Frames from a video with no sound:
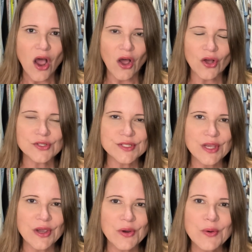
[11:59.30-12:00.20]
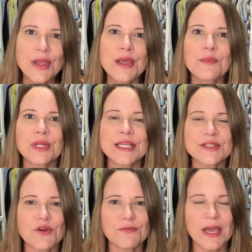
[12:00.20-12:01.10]
Also, please
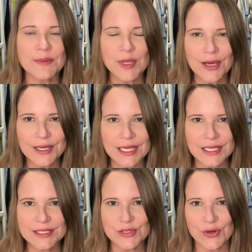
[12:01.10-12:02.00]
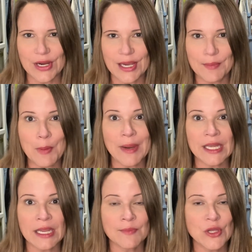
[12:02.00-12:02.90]
go find me on Instagram. My
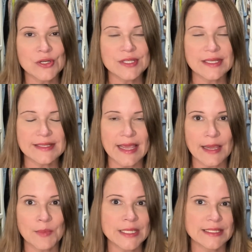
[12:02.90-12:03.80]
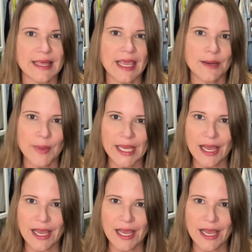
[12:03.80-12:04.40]
name there is the same. It's The Handbag